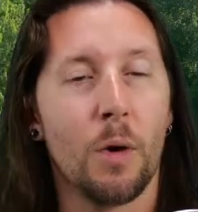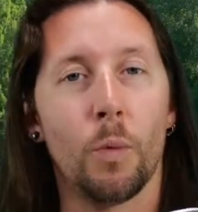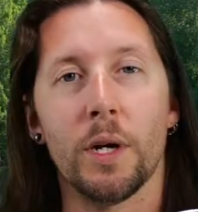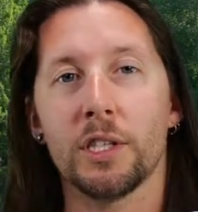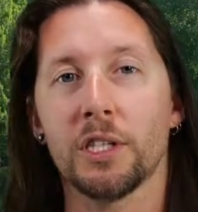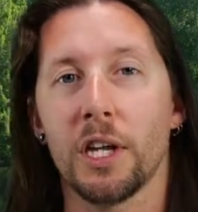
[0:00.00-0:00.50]

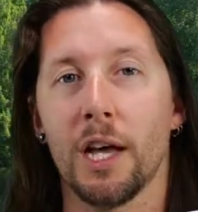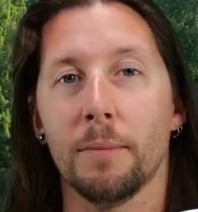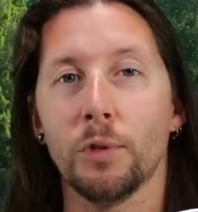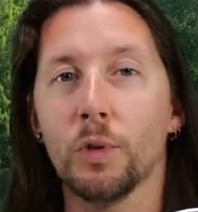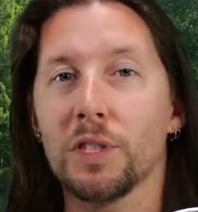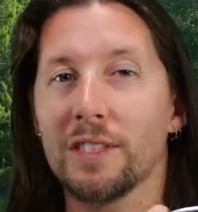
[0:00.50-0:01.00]
which
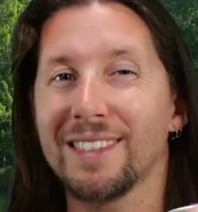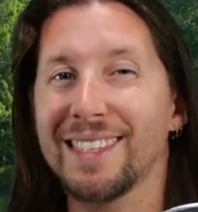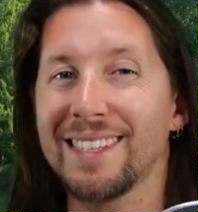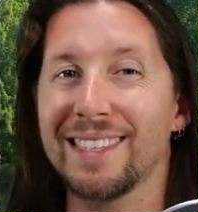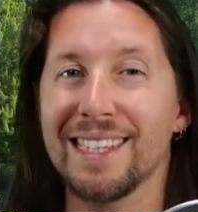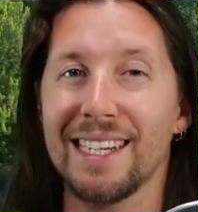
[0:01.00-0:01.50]
uses
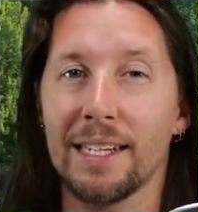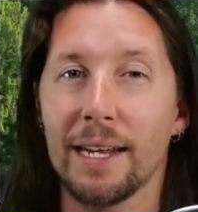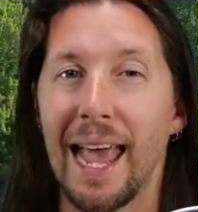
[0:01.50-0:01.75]
16